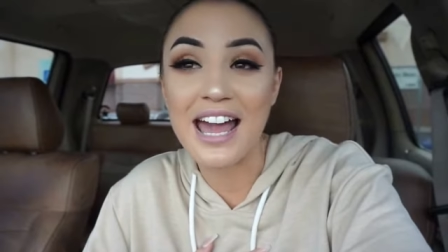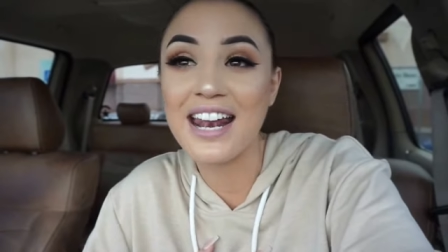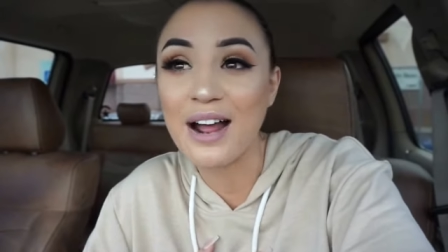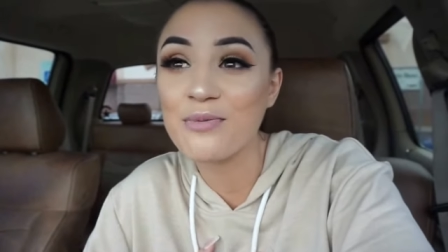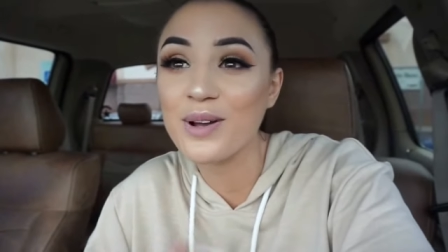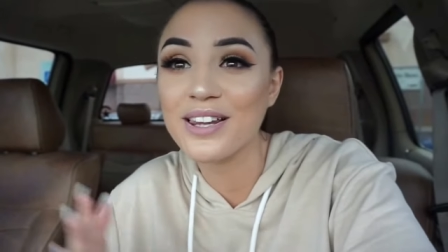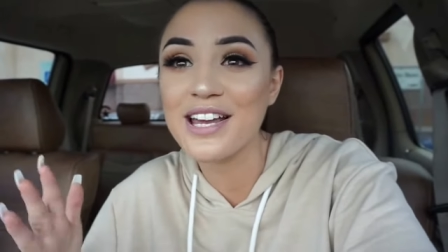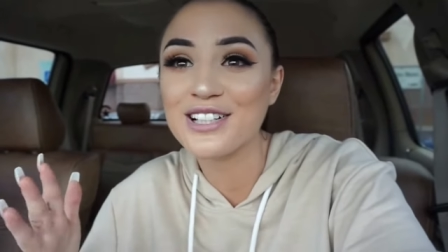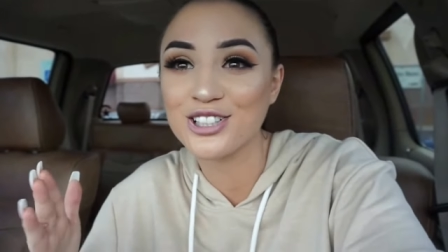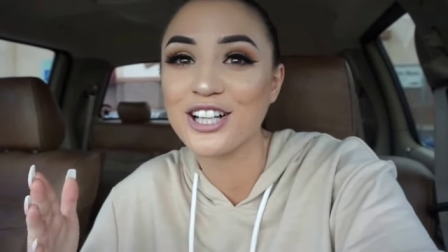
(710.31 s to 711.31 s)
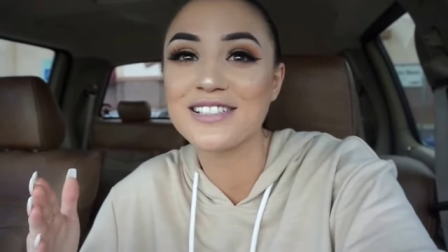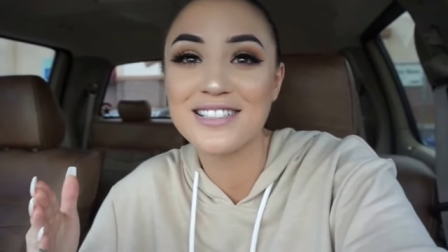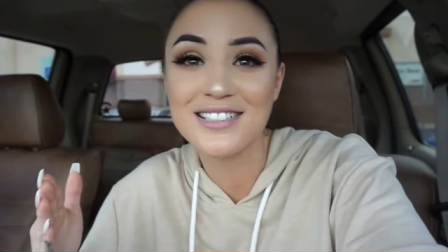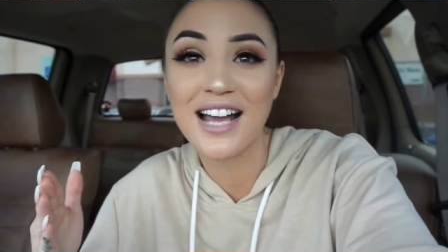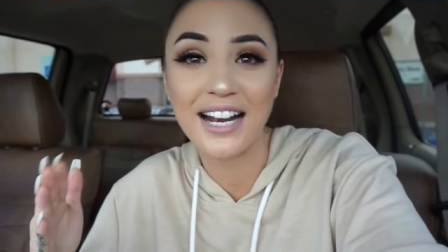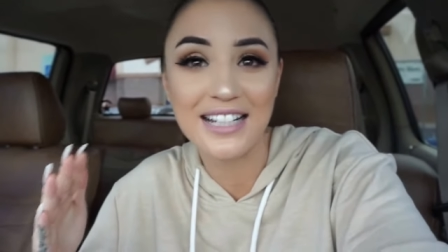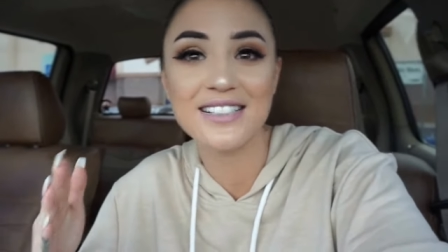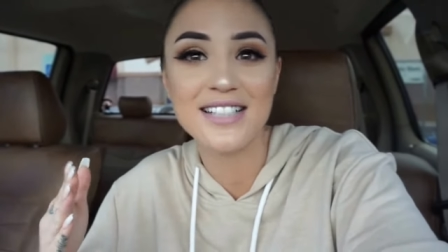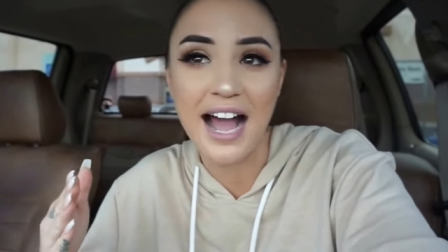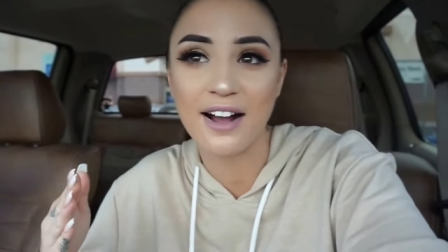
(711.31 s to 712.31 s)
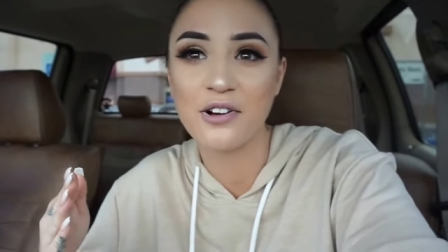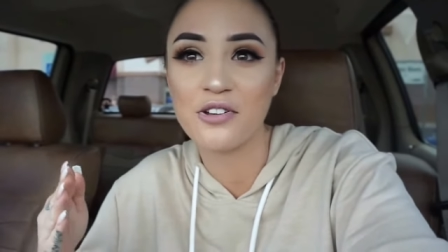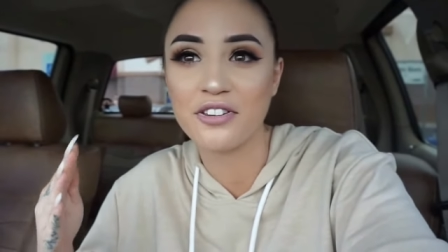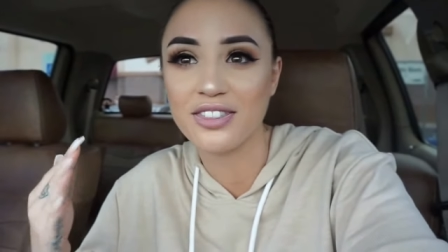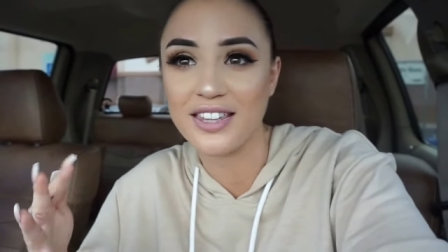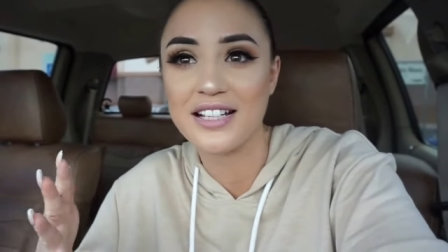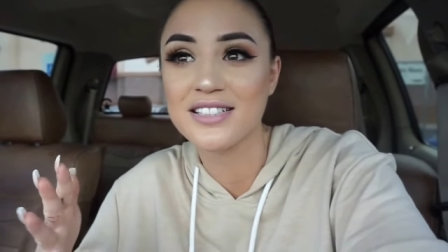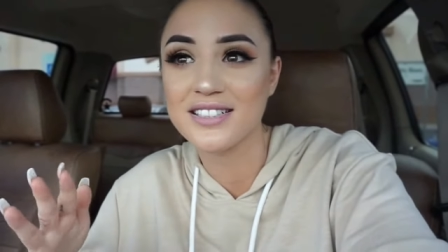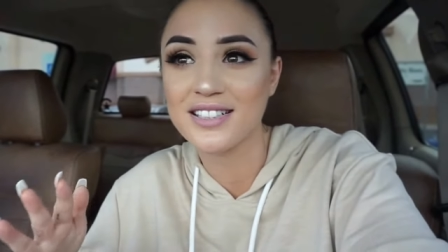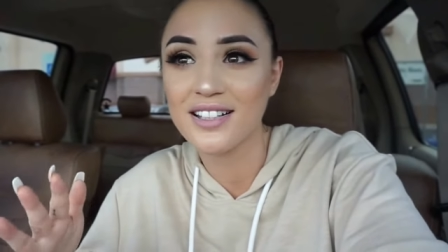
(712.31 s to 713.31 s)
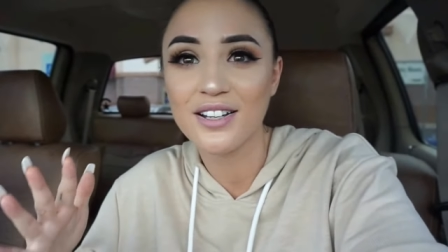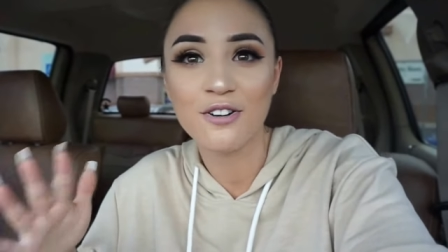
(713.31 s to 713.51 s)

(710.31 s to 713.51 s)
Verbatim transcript: and I really just, I need to tackle this